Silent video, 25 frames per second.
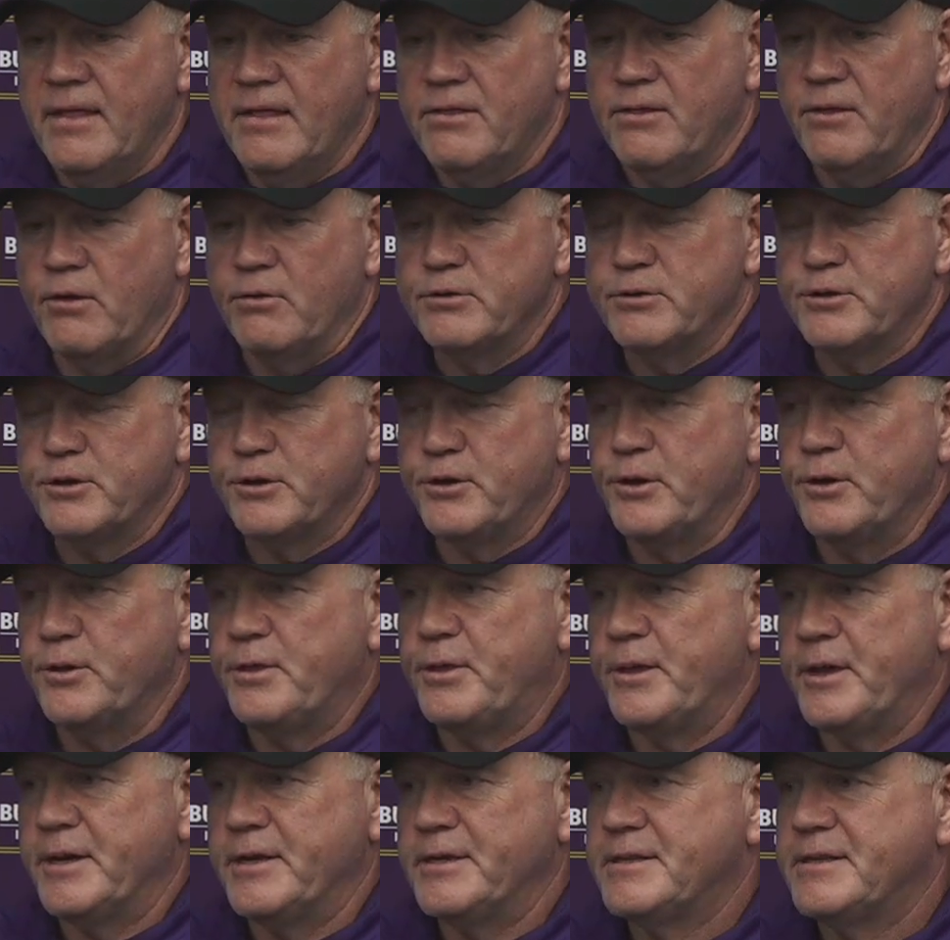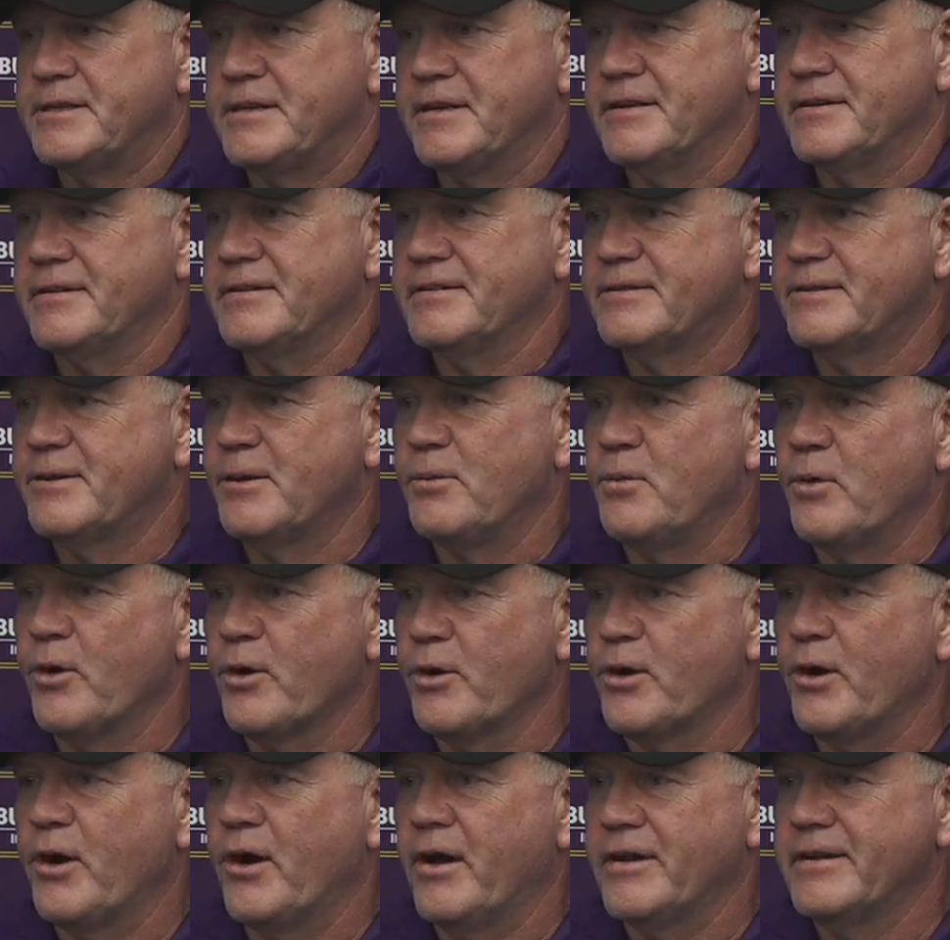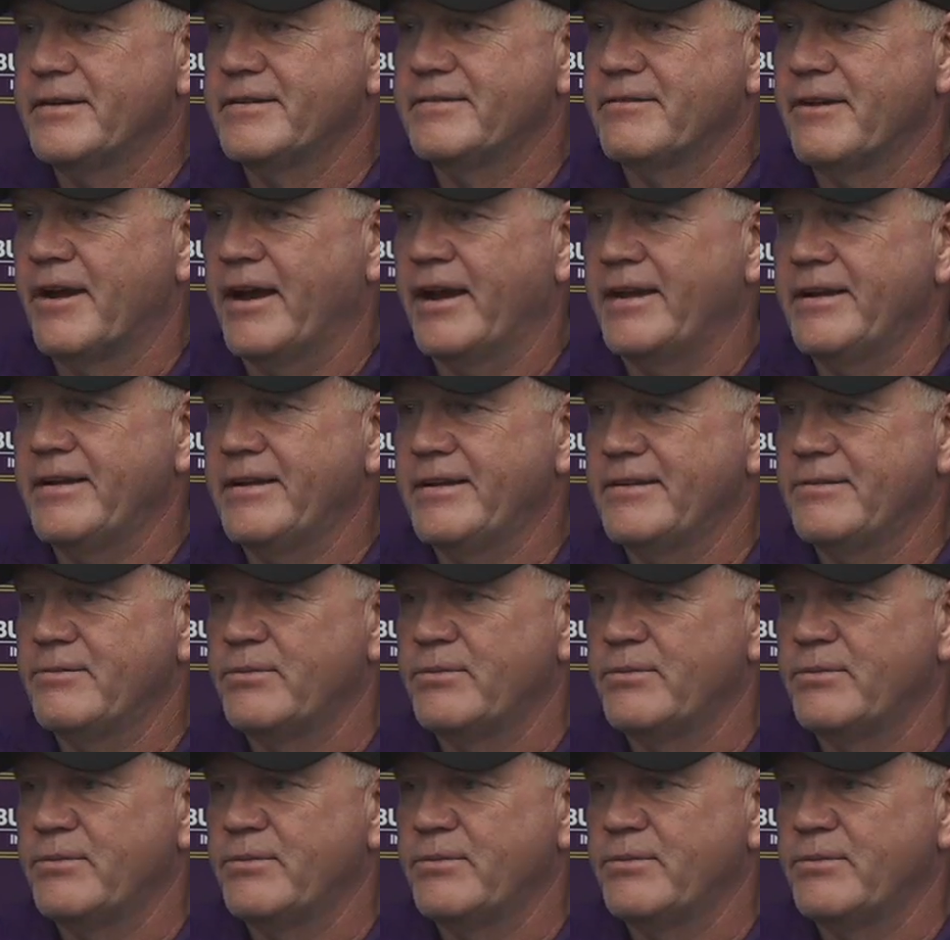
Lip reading: those are good things to work on, right?